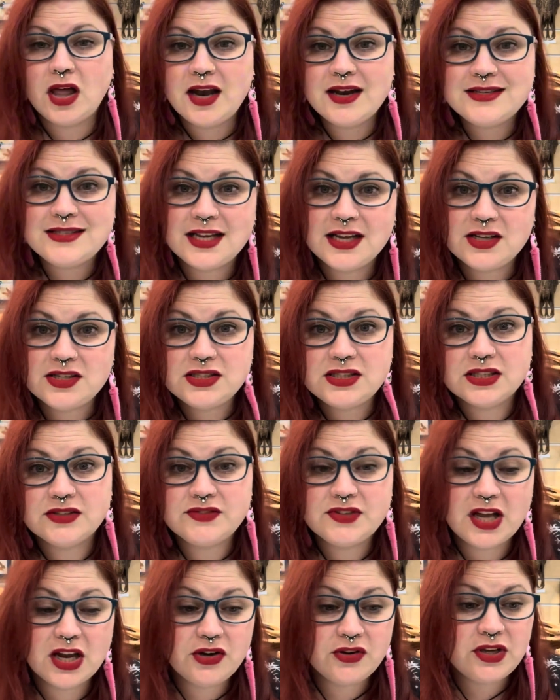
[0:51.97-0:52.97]
of tales of
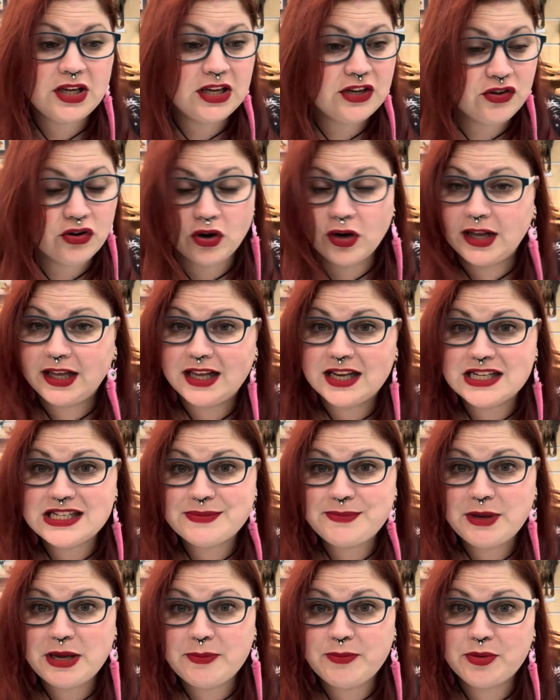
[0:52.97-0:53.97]
Tanuki turning into
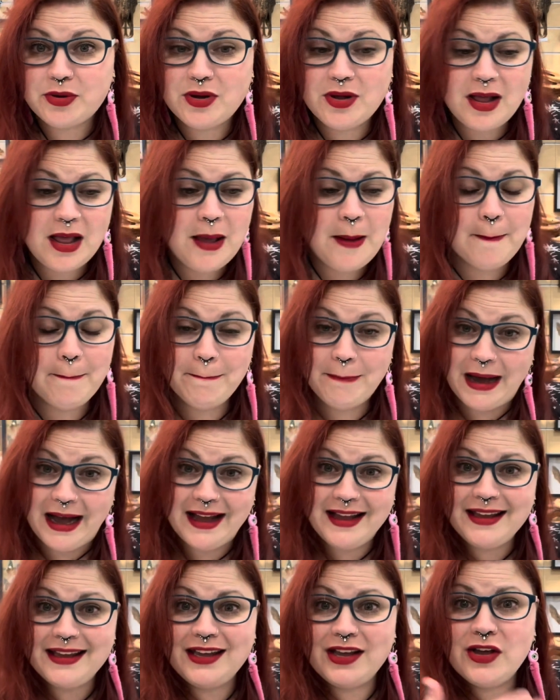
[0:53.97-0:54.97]
people,
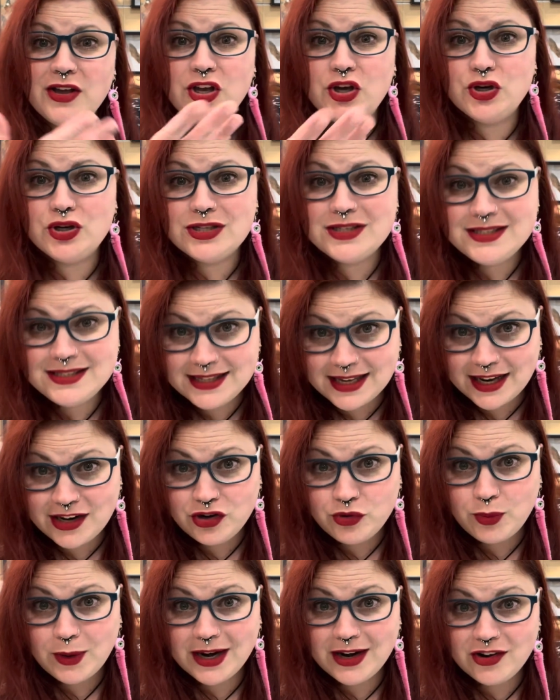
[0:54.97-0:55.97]
buying goods and
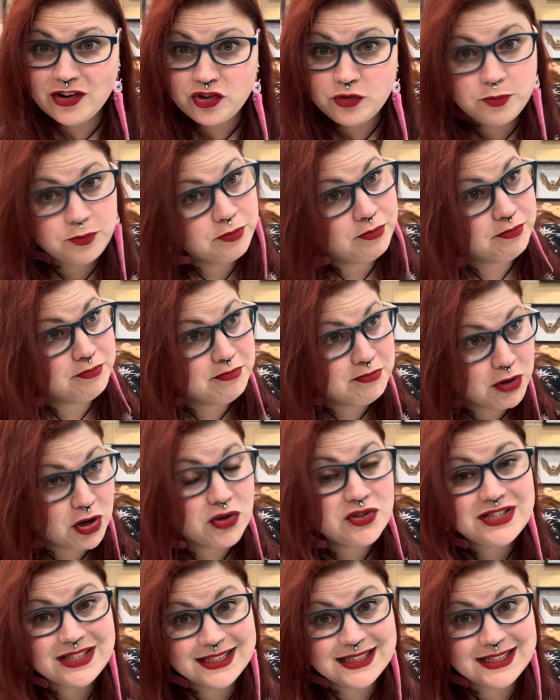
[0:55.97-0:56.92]
wares, mostly